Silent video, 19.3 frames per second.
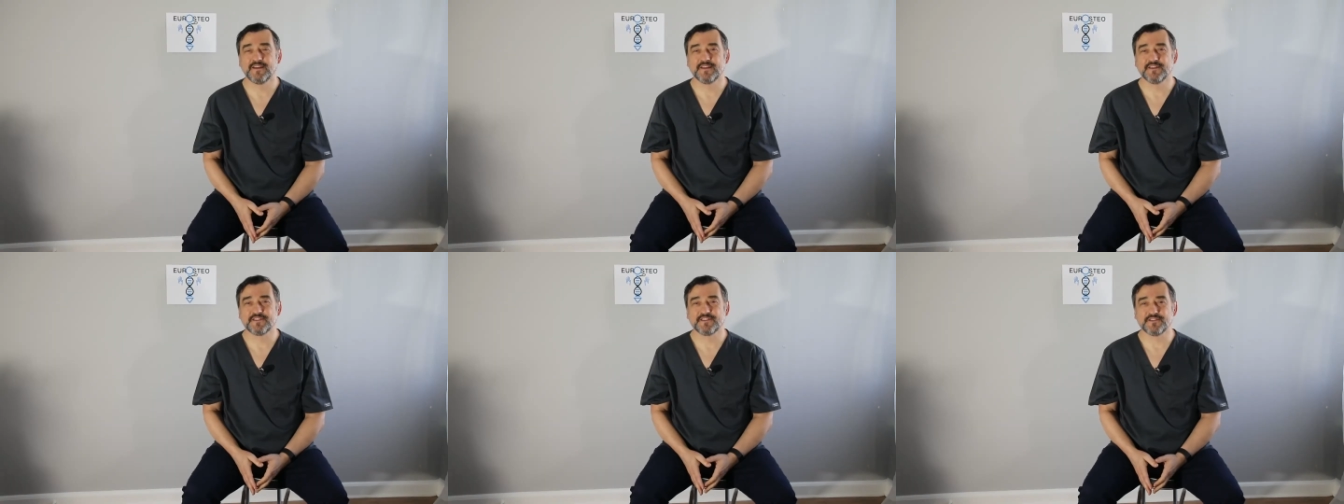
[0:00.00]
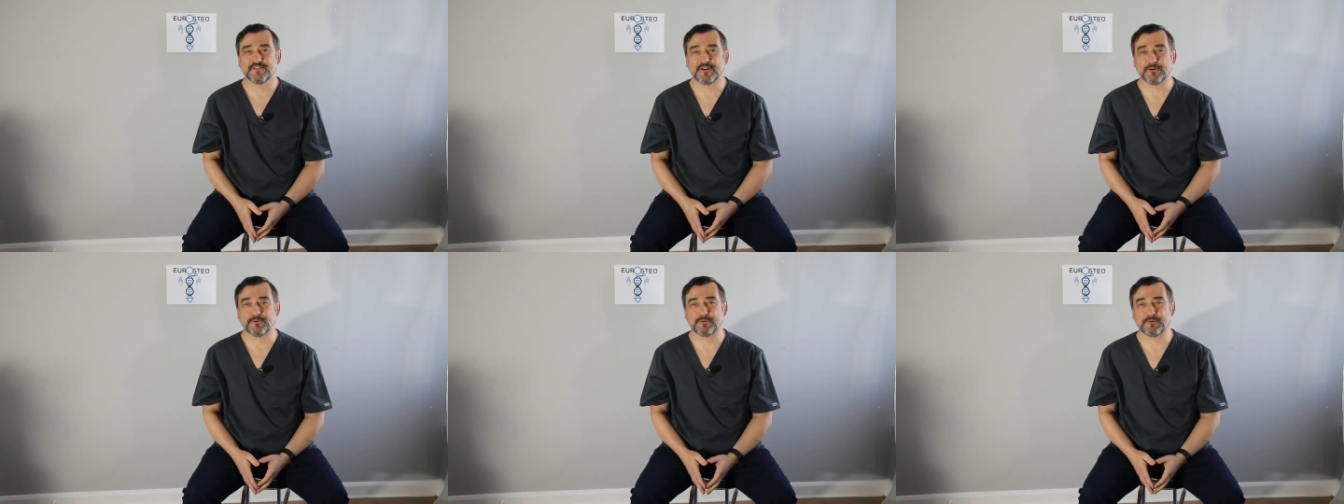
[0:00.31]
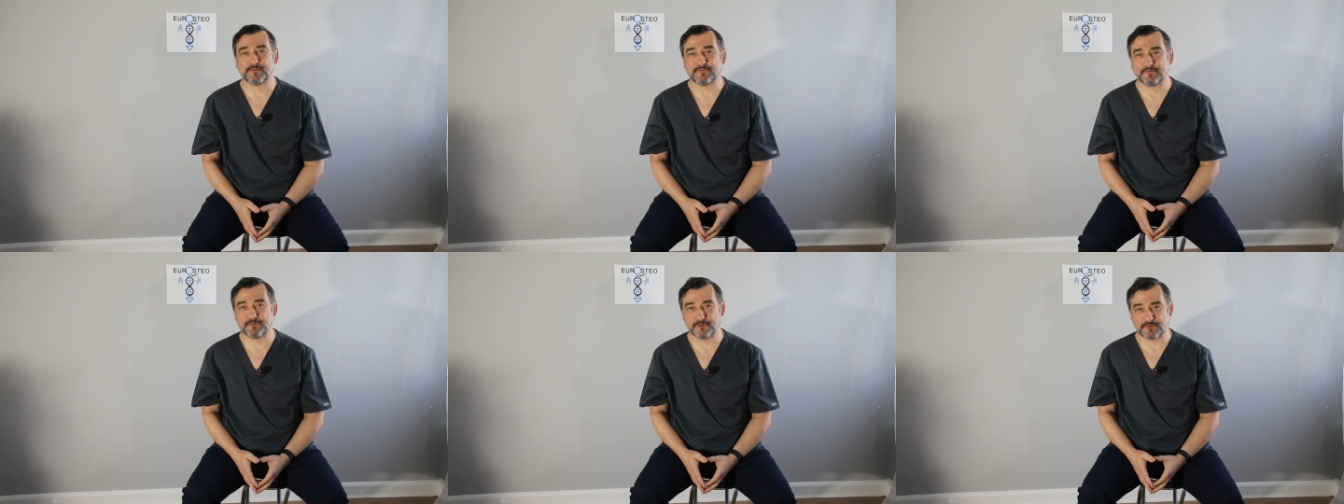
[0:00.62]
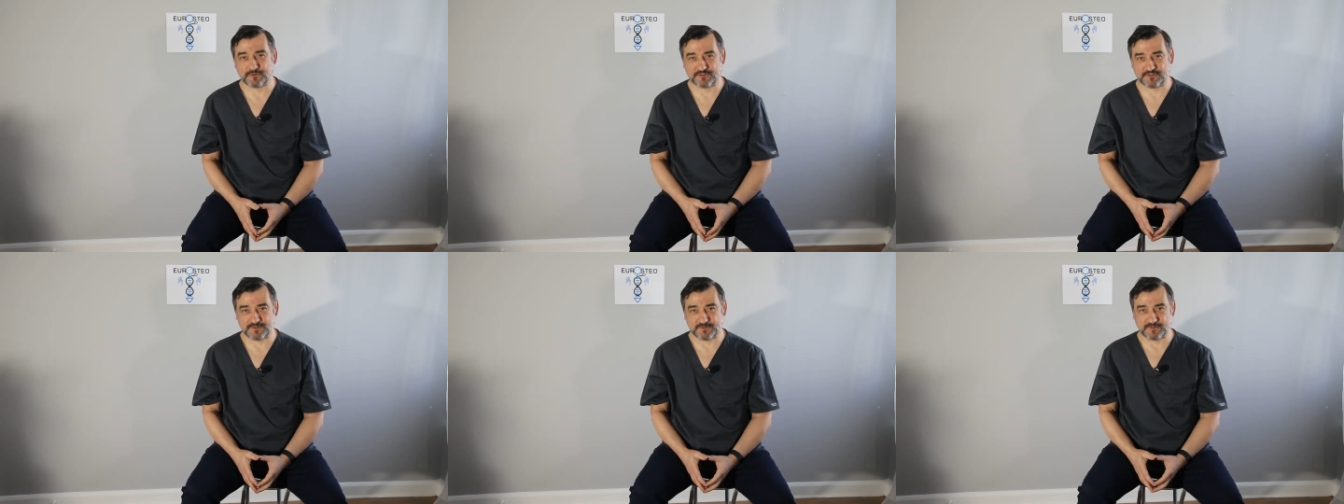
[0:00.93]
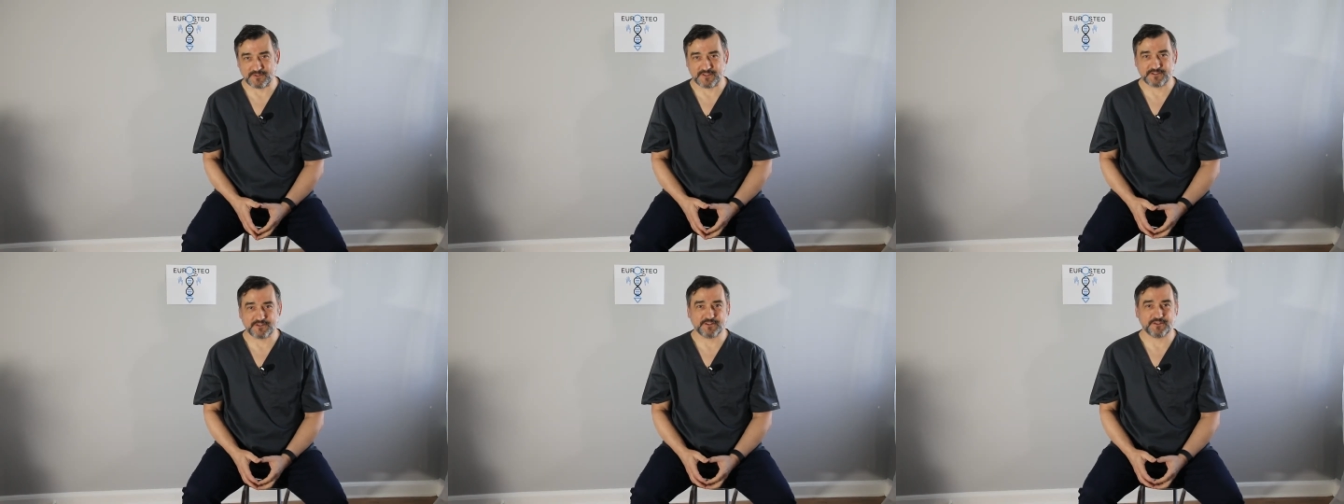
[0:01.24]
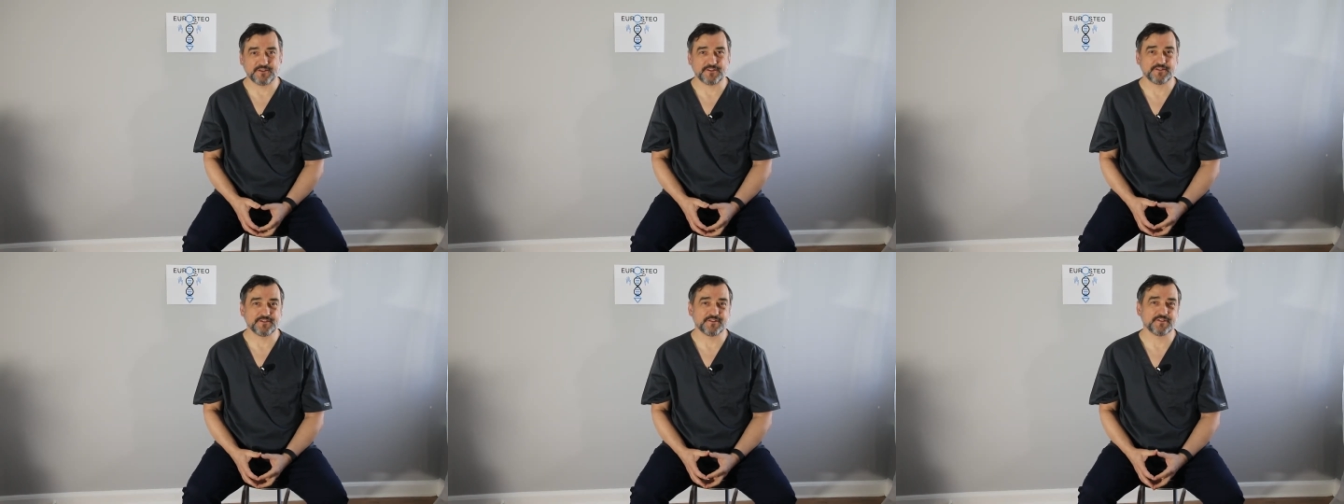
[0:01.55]
So now we focus a bit
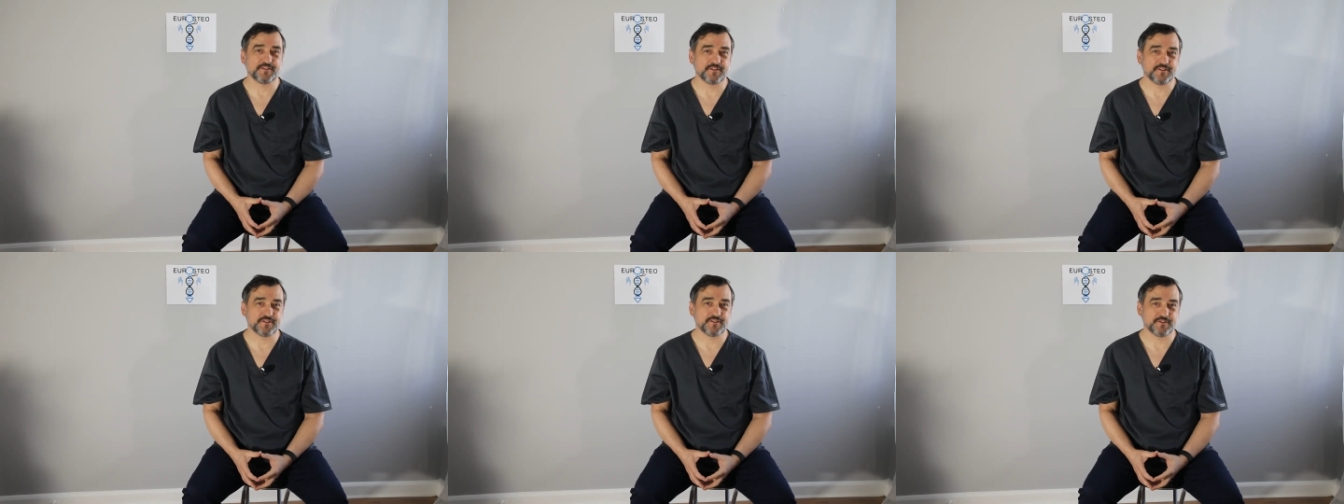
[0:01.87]
on